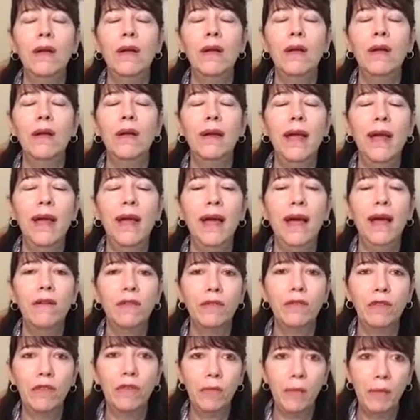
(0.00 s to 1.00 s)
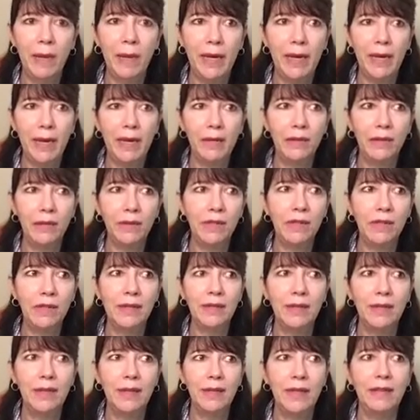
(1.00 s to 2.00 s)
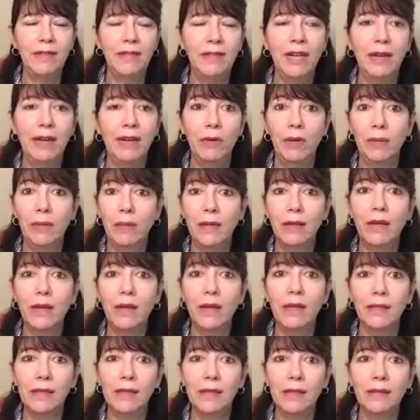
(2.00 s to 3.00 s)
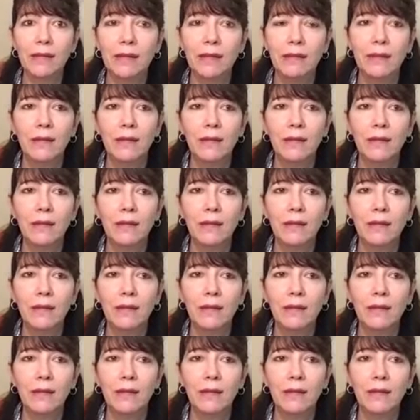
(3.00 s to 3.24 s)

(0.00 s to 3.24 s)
in every room of my house. I even have one in my closet.